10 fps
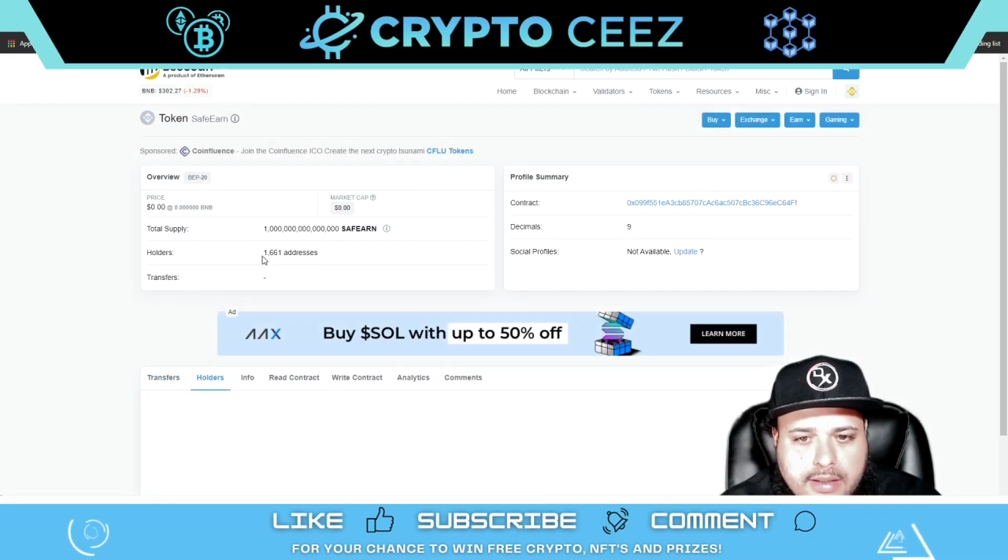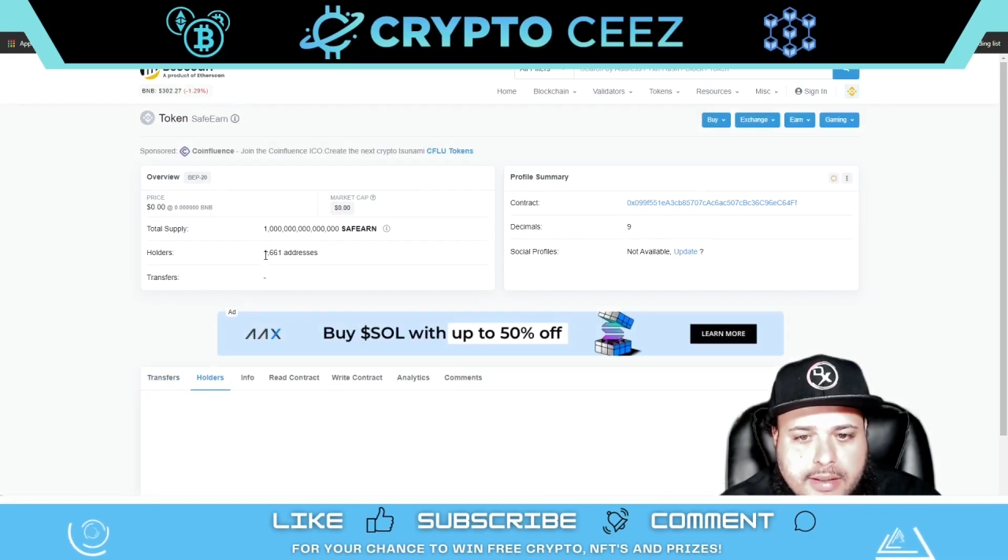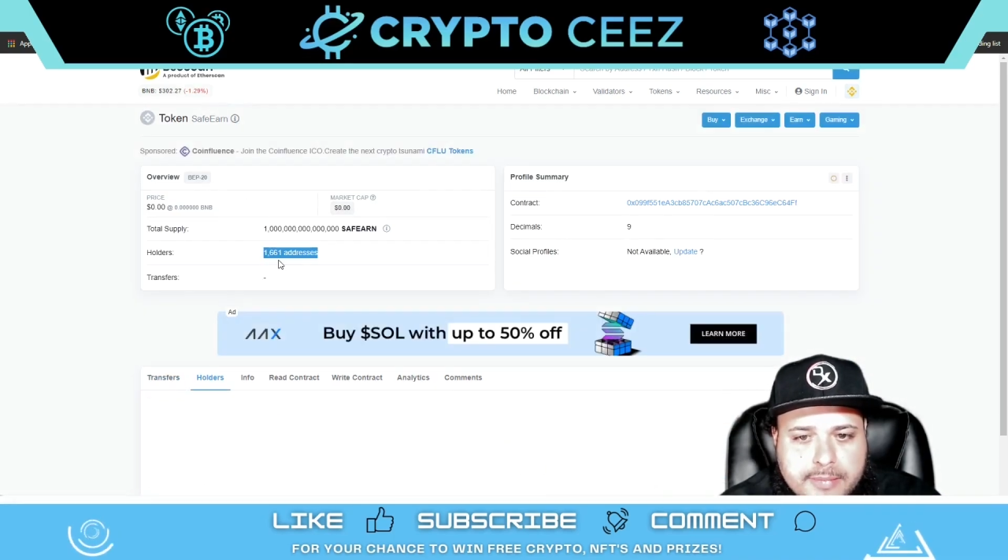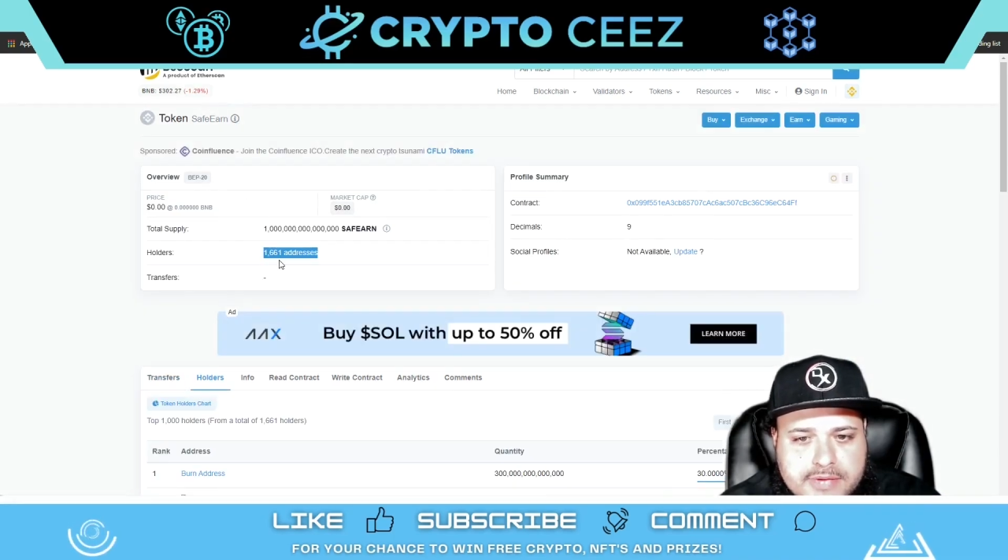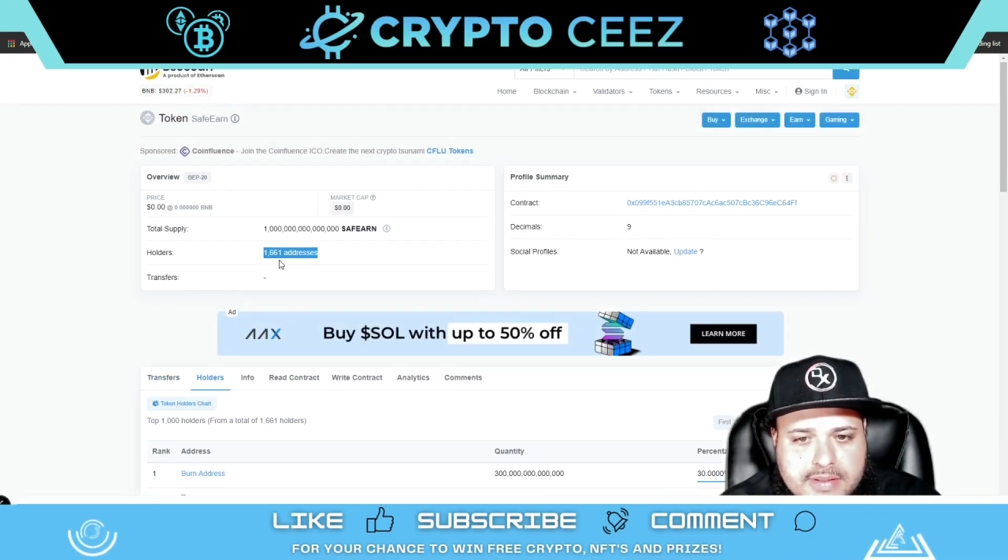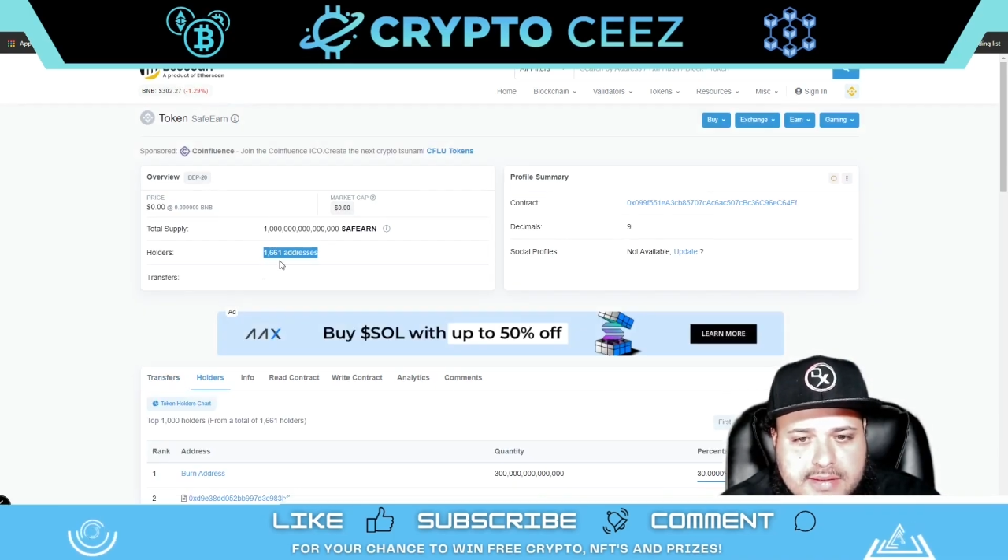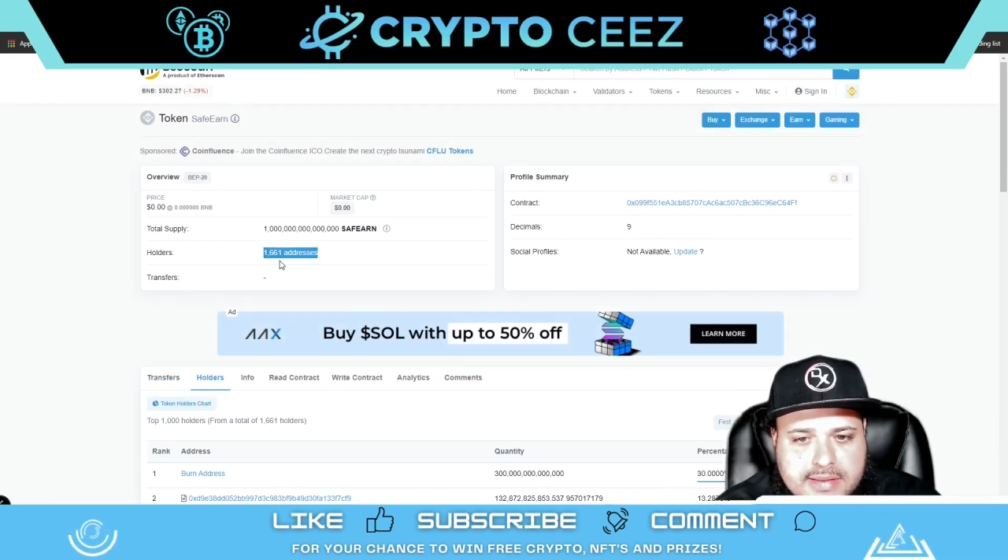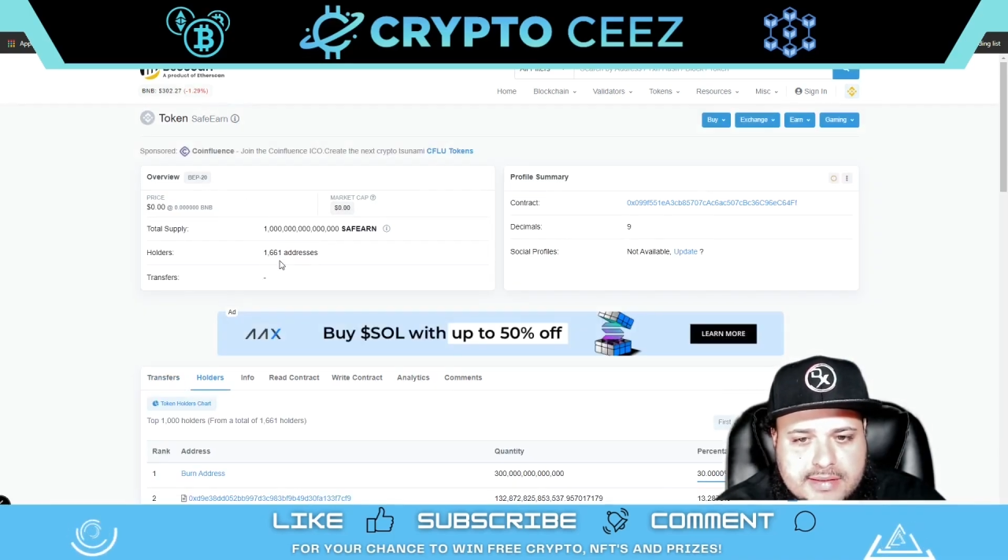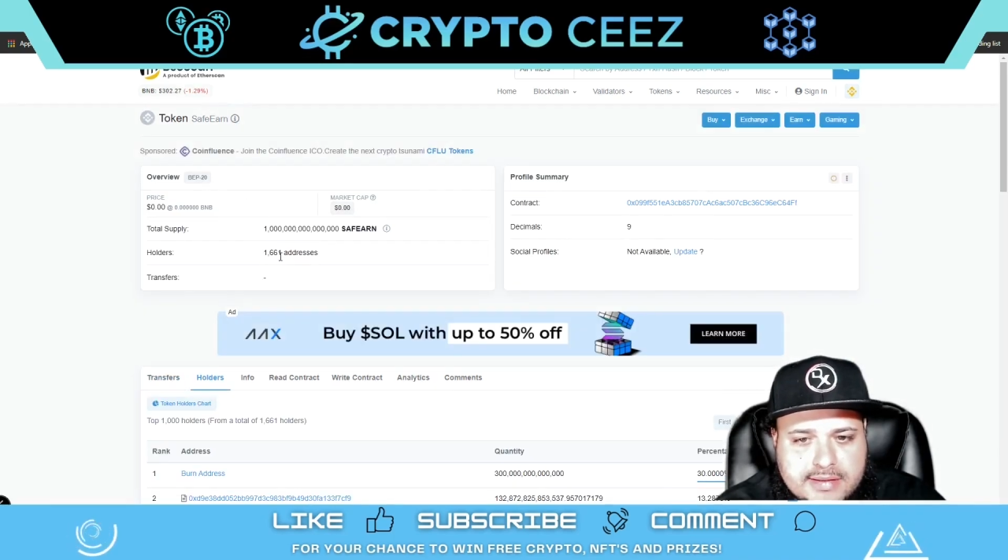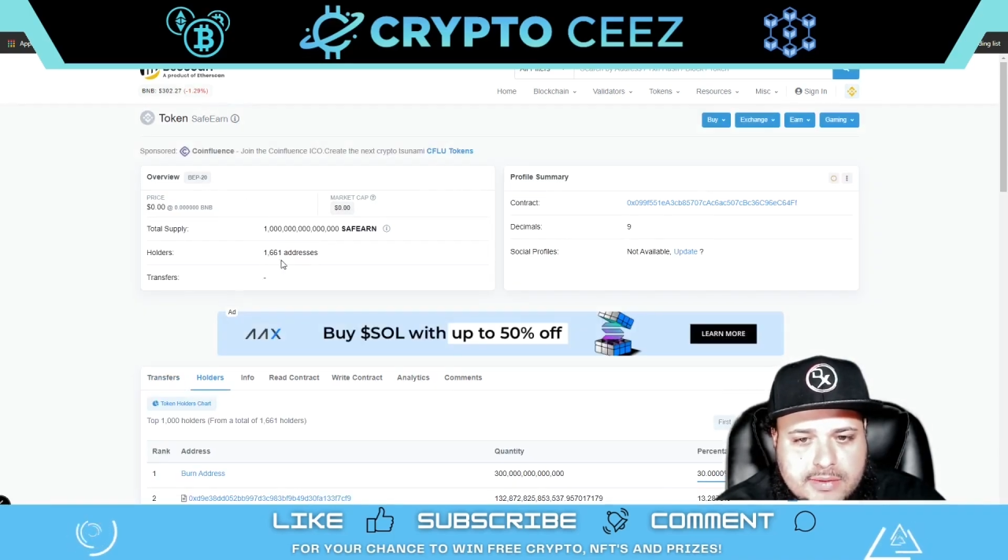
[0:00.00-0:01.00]
Yep,
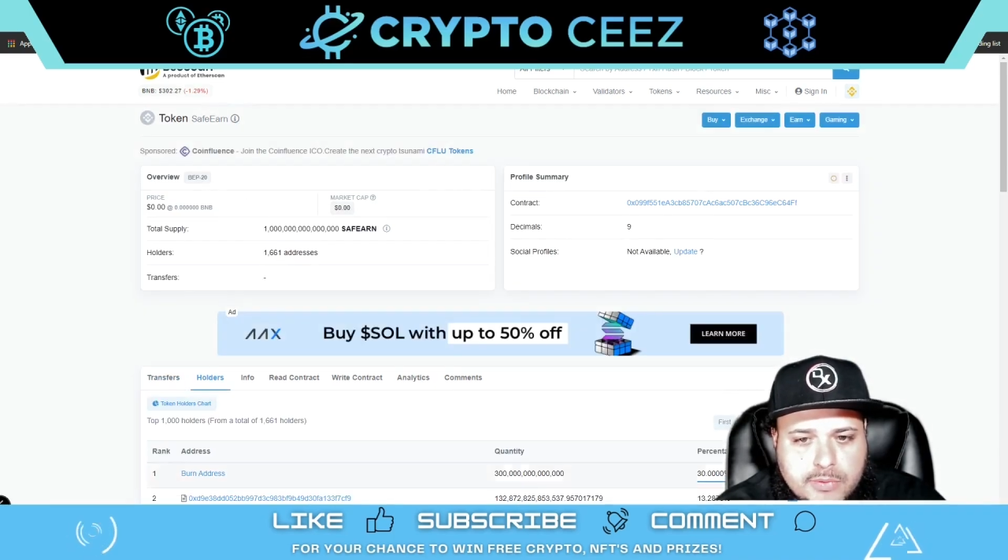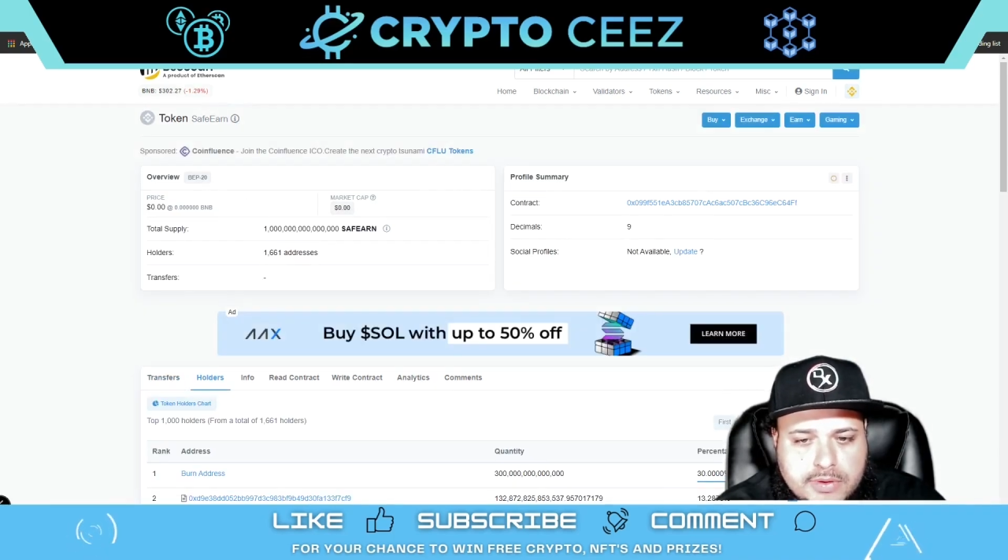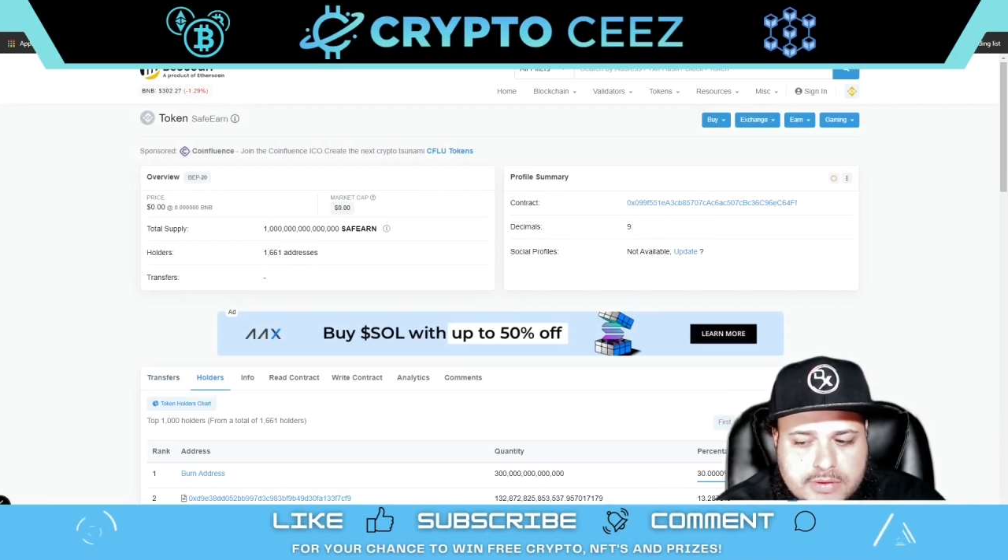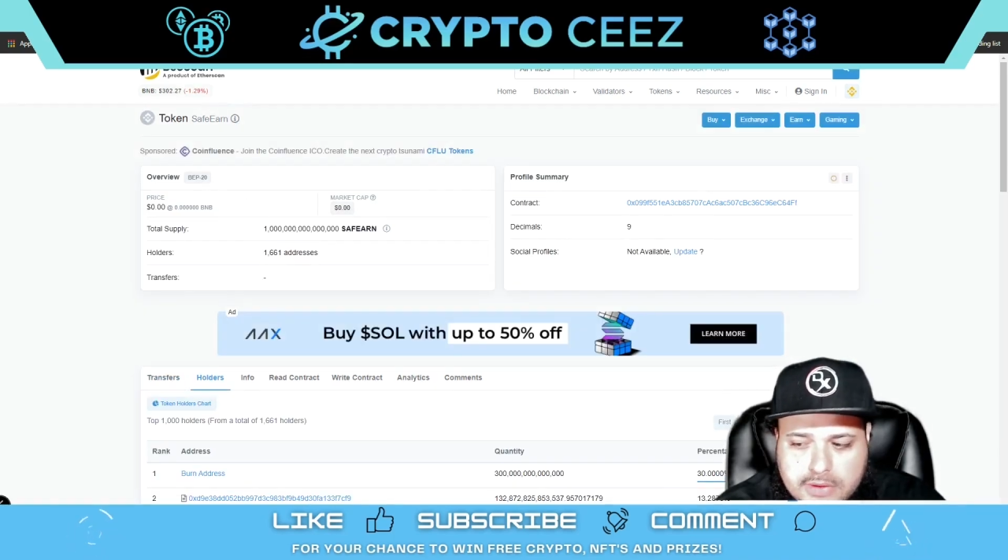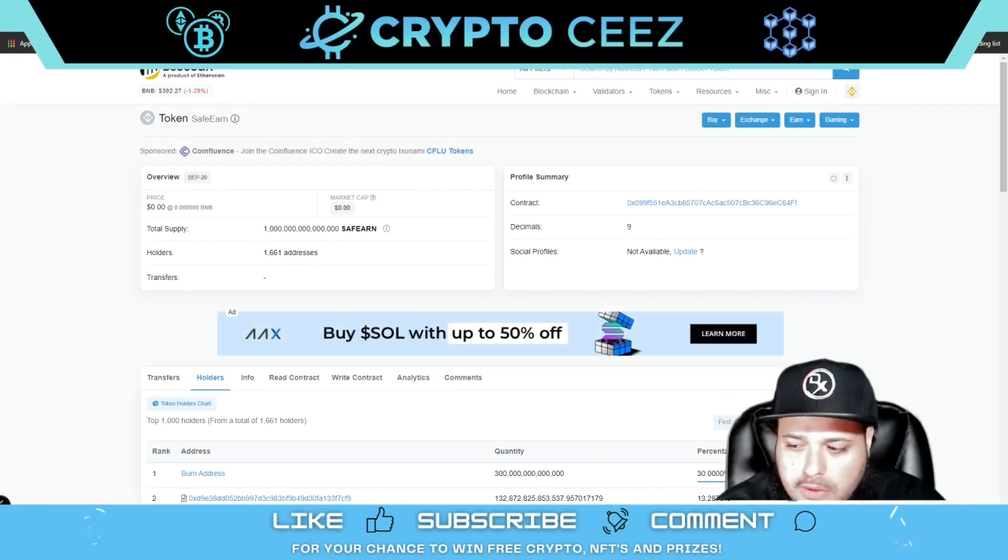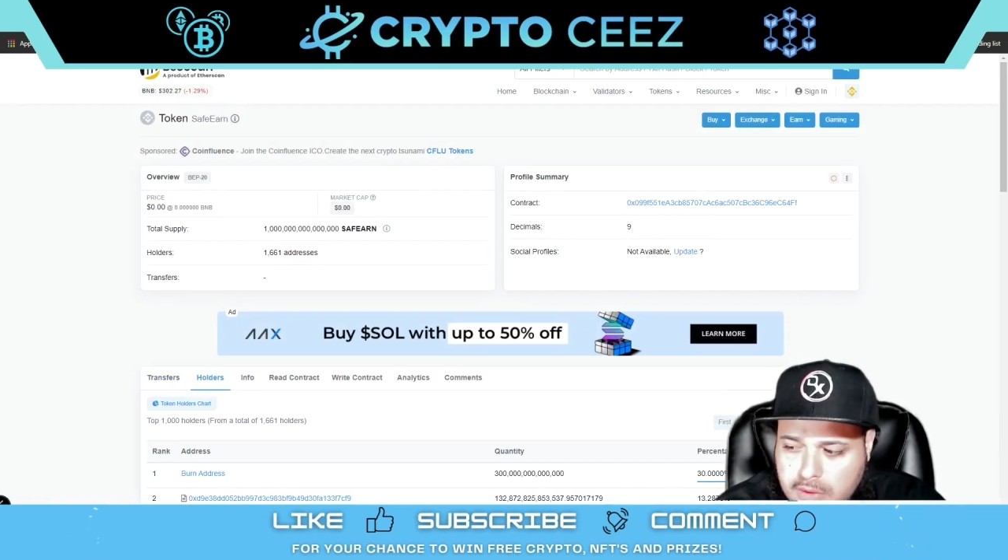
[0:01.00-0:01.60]
1661. So